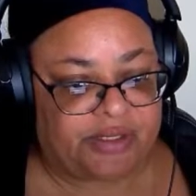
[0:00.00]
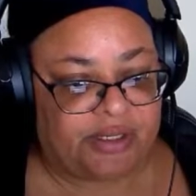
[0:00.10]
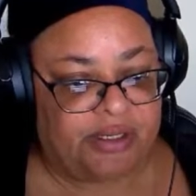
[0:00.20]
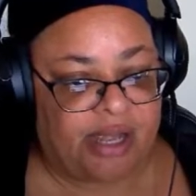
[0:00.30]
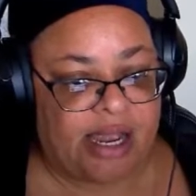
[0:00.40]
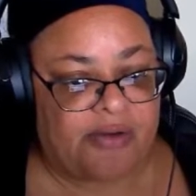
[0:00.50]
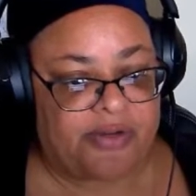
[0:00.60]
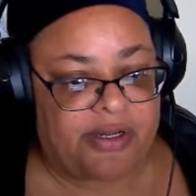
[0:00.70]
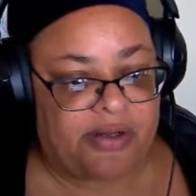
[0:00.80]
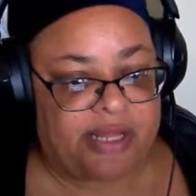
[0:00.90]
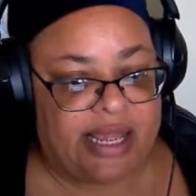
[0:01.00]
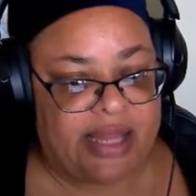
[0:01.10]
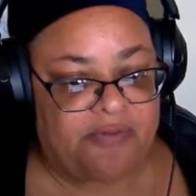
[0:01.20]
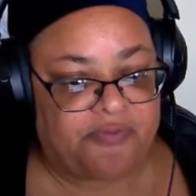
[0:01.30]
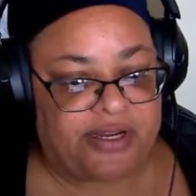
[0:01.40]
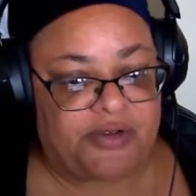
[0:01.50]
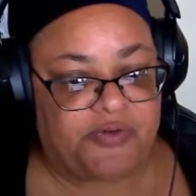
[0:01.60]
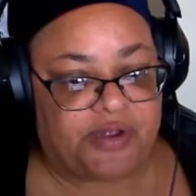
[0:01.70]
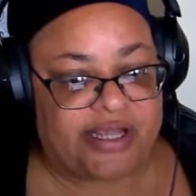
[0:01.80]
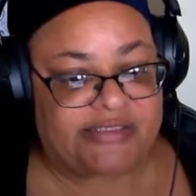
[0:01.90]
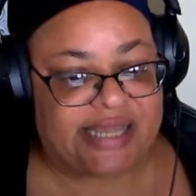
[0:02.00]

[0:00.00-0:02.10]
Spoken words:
Ariel Henry grant